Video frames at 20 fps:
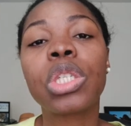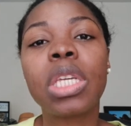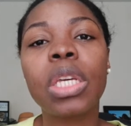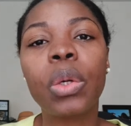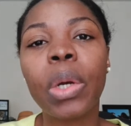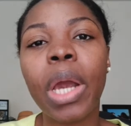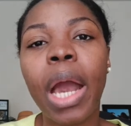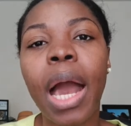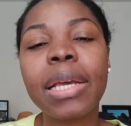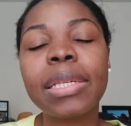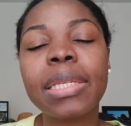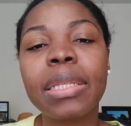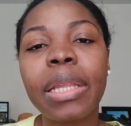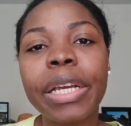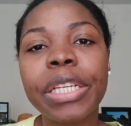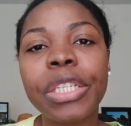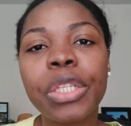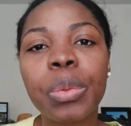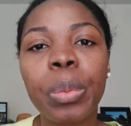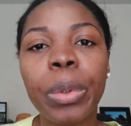see you guys
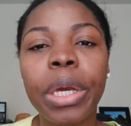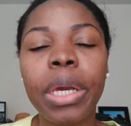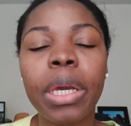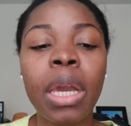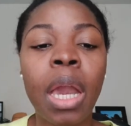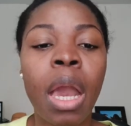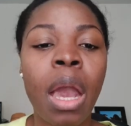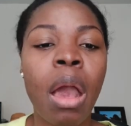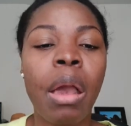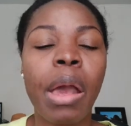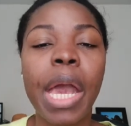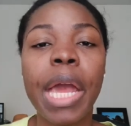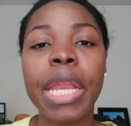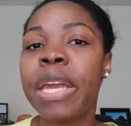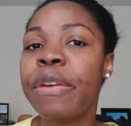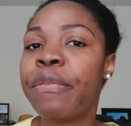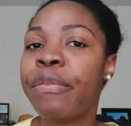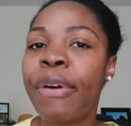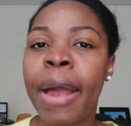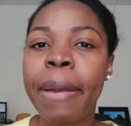next week,
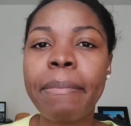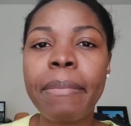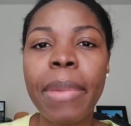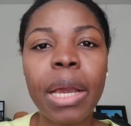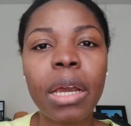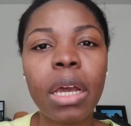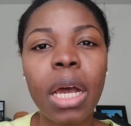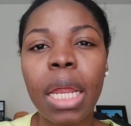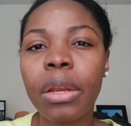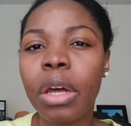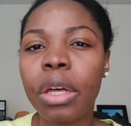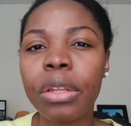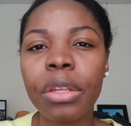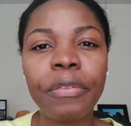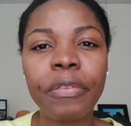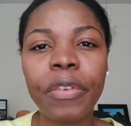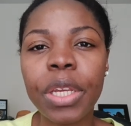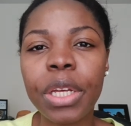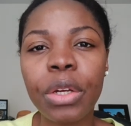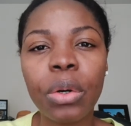and if I make
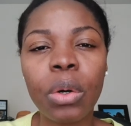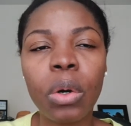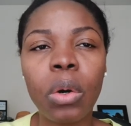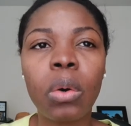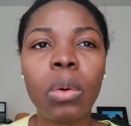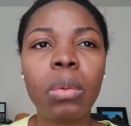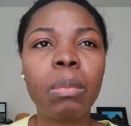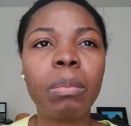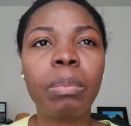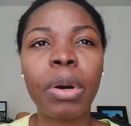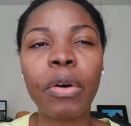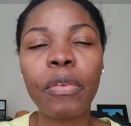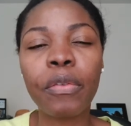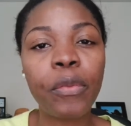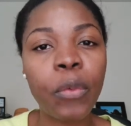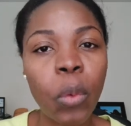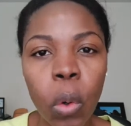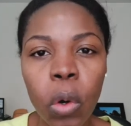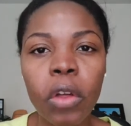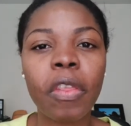another video
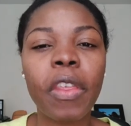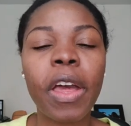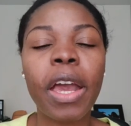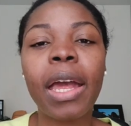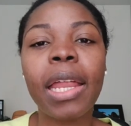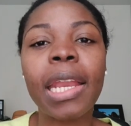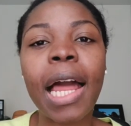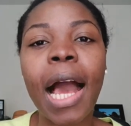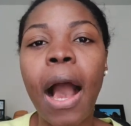before then,